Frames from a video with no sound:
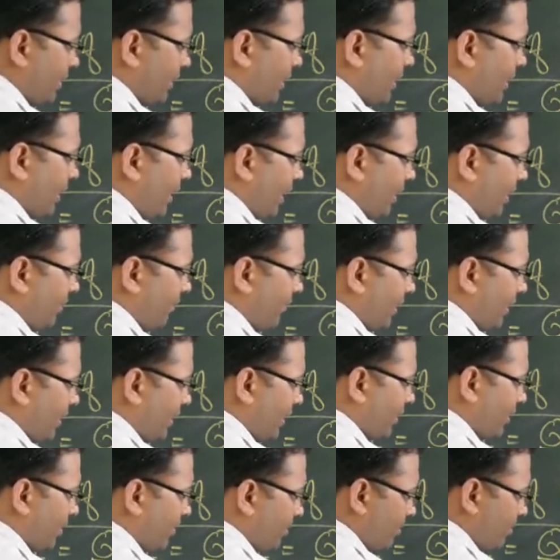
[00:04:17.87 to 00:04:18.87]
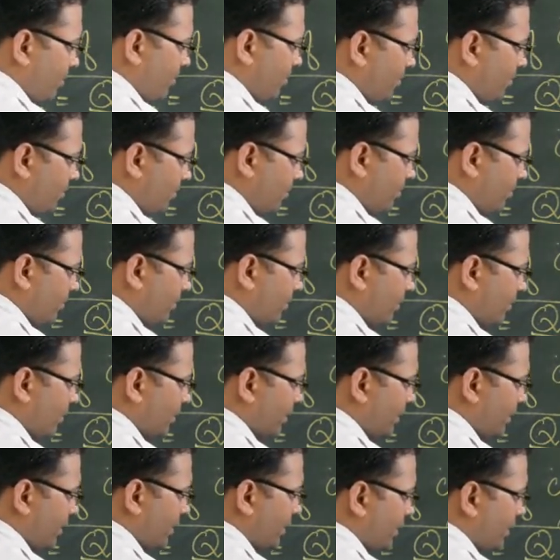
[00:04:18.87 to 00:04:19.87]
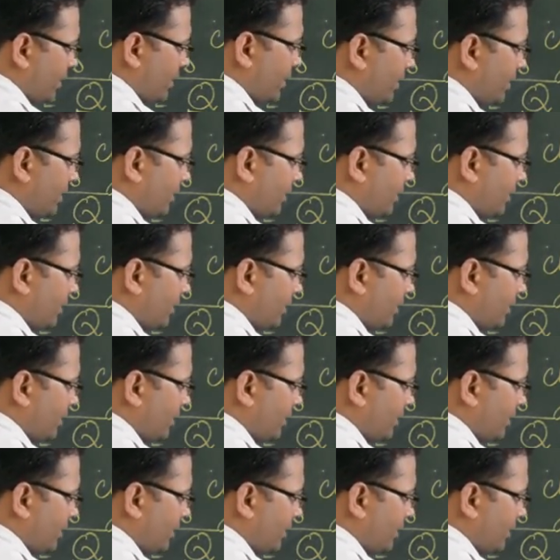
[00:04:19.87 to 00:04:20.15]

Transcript: and we can know the